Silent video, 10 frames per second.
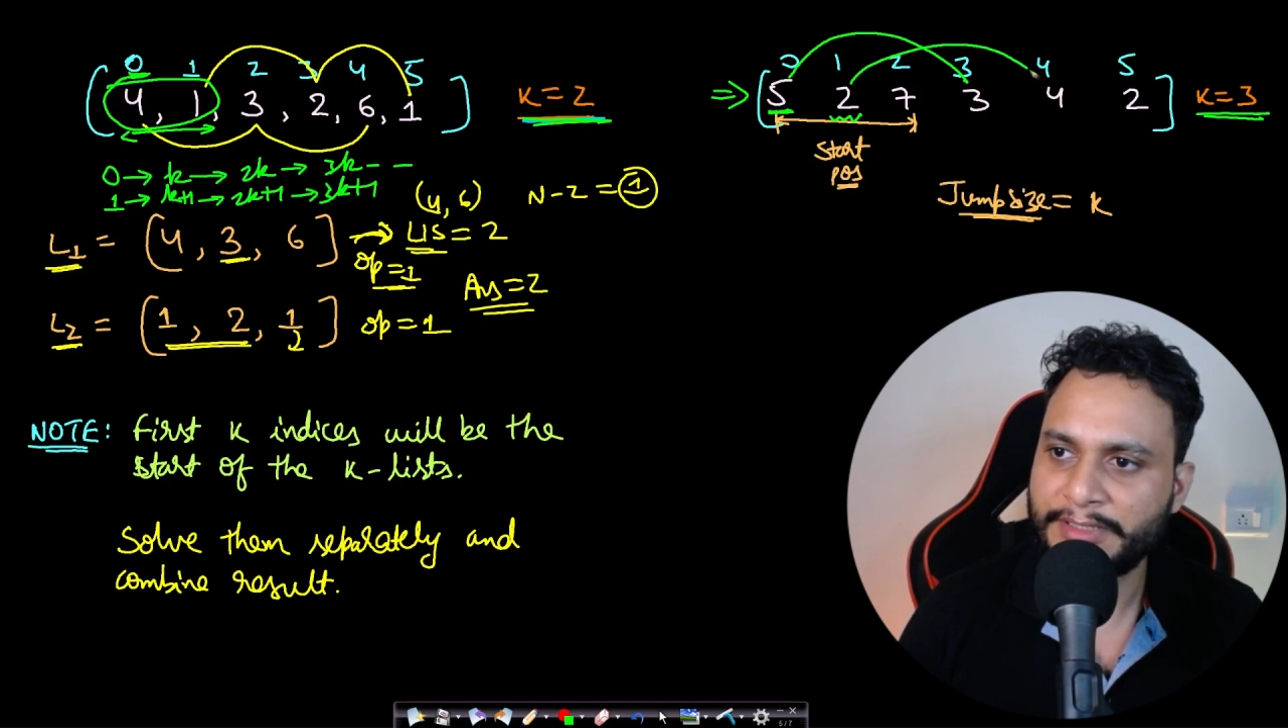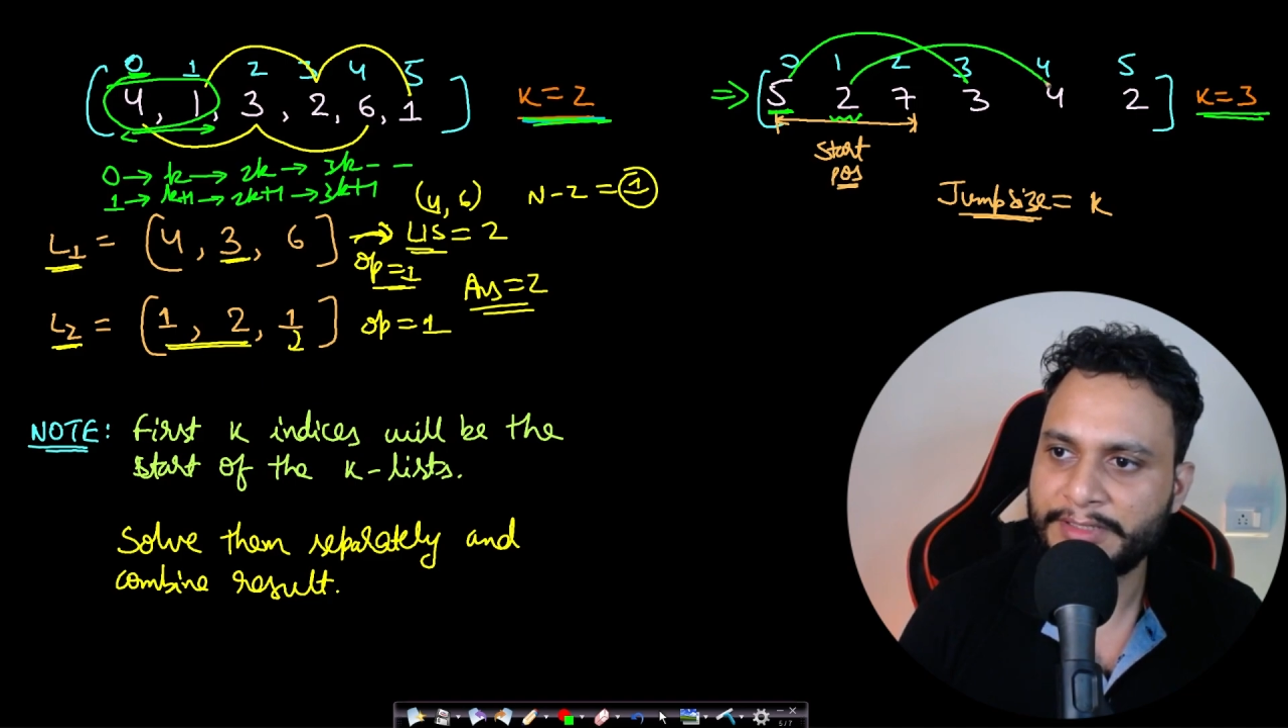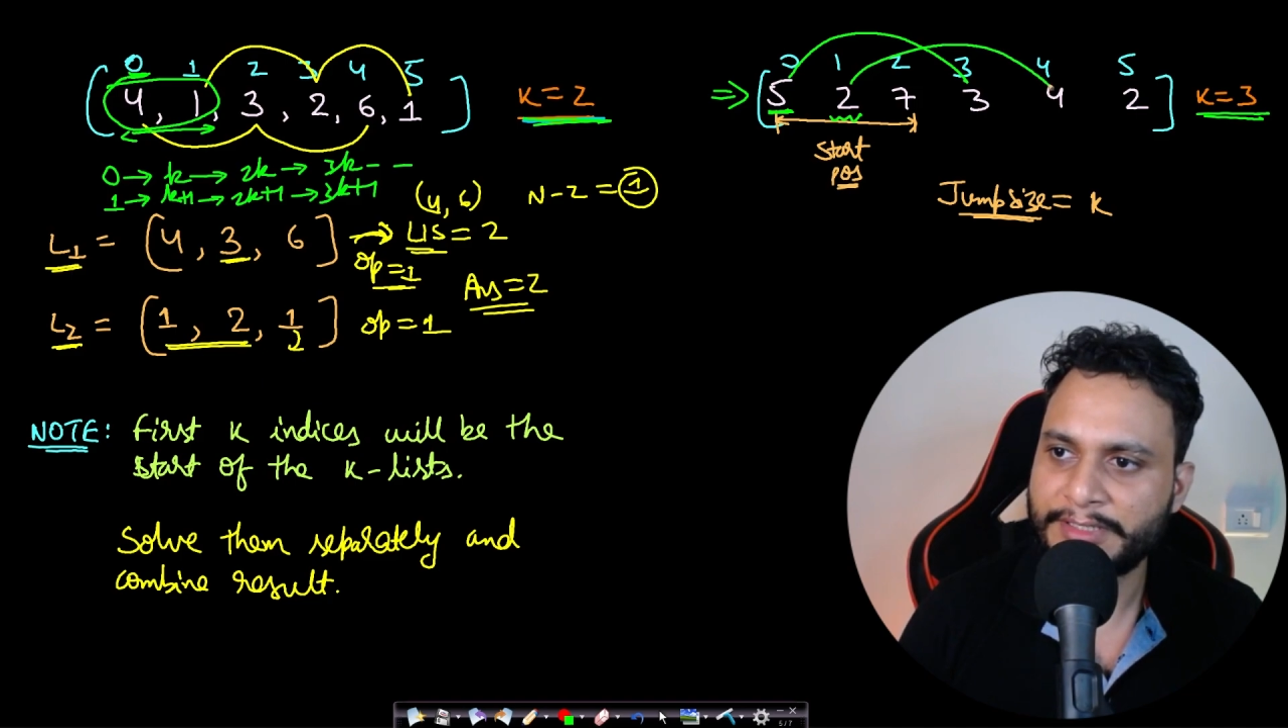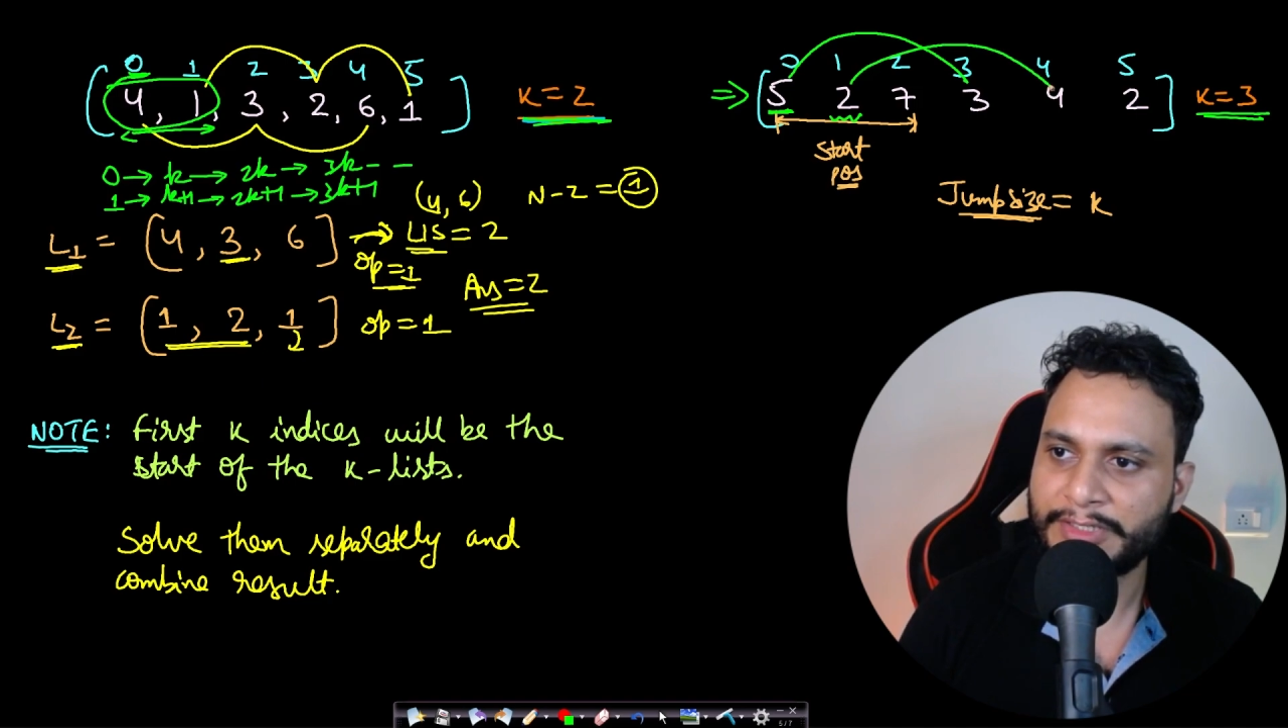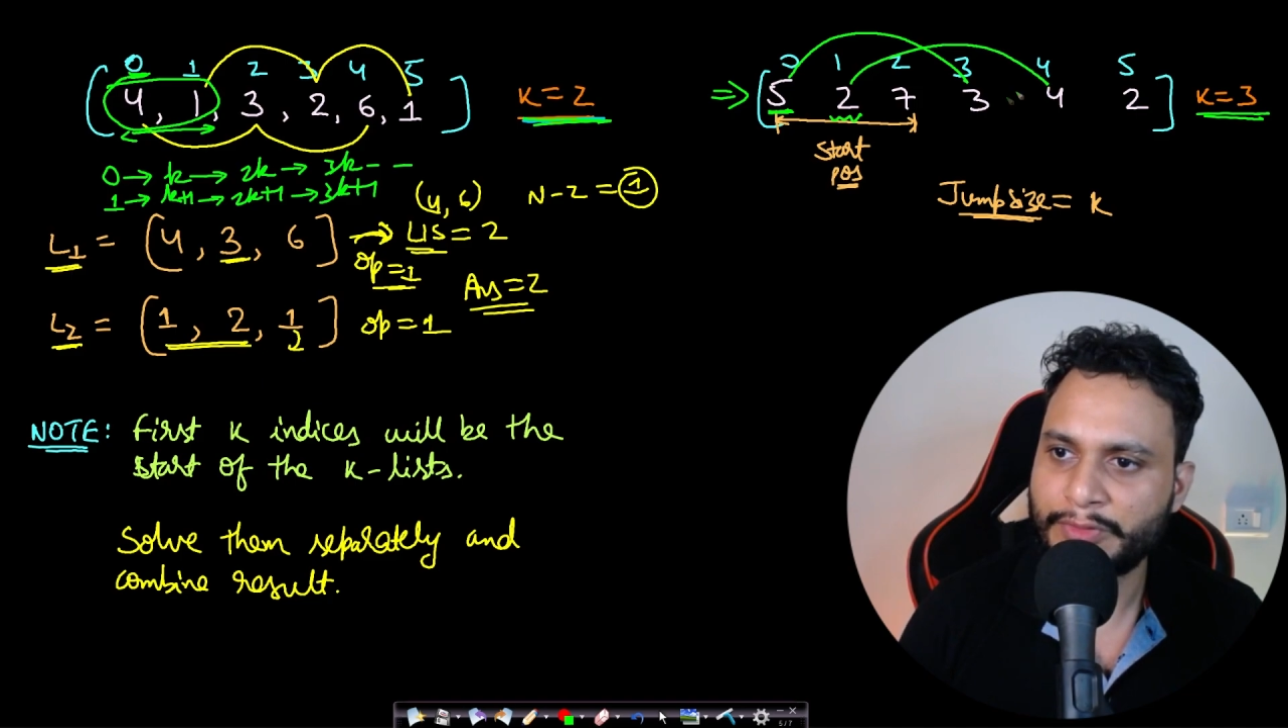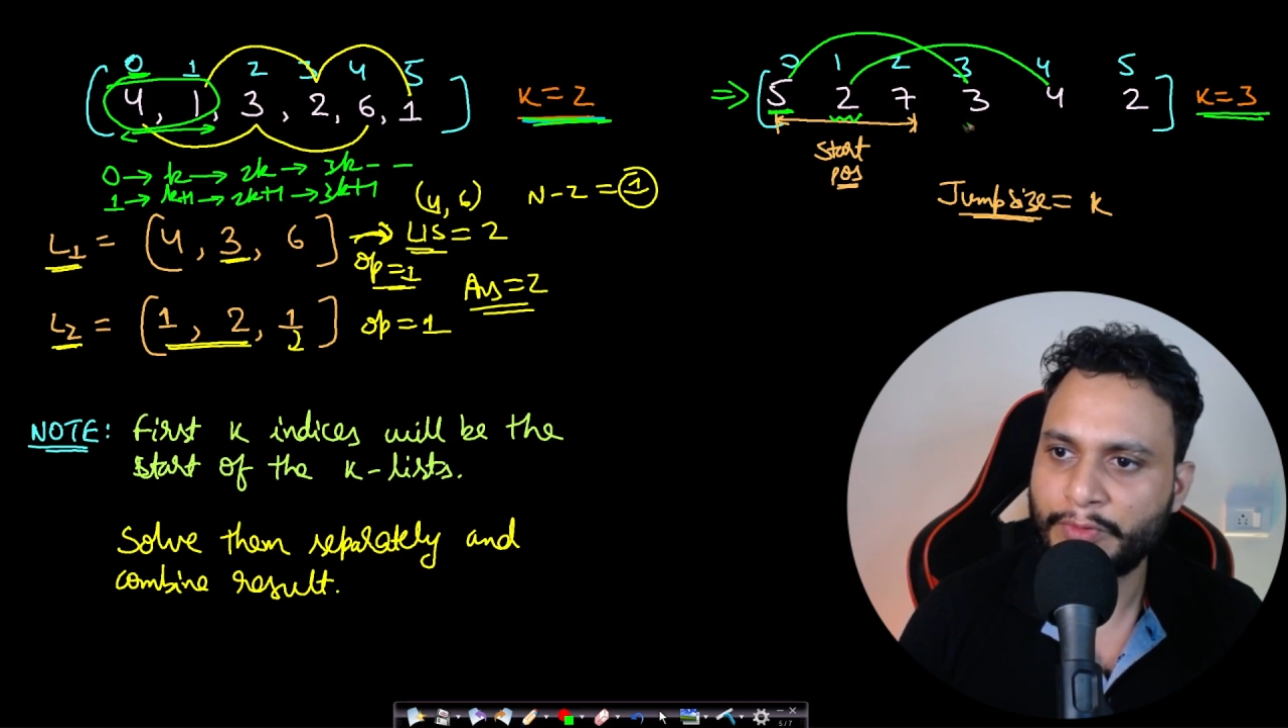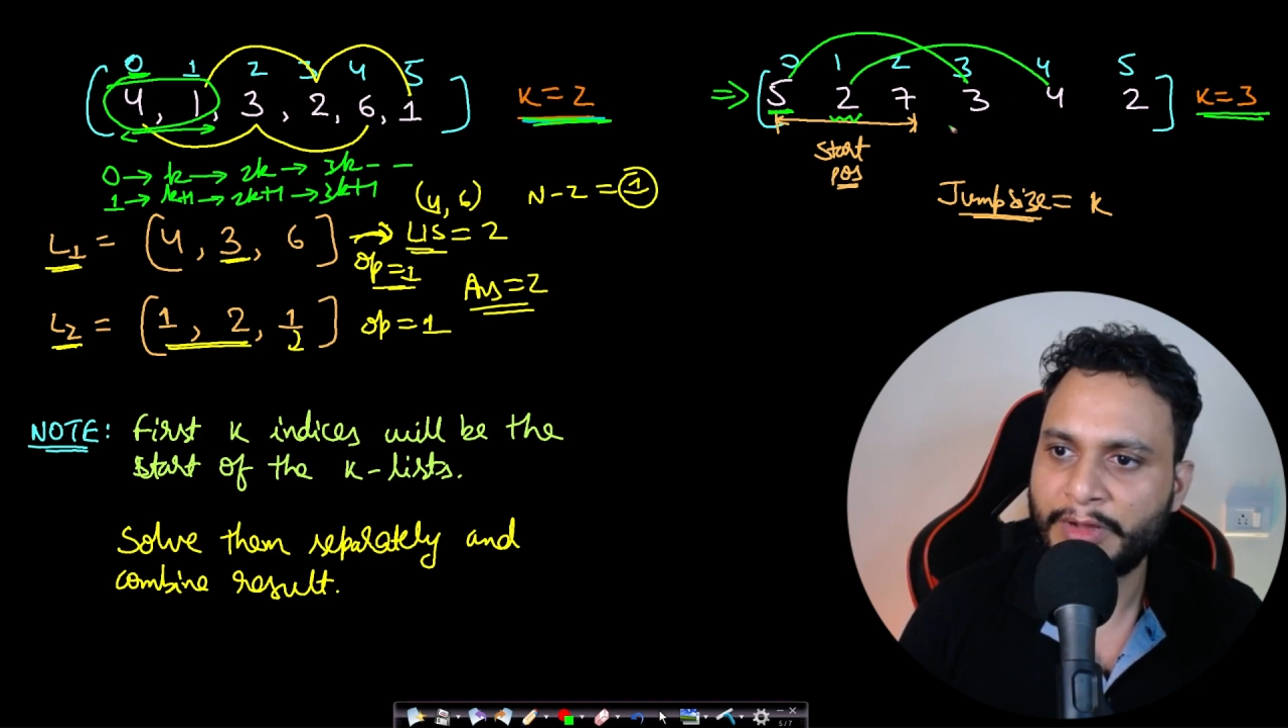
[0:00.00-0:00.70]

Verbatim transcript: this is 2,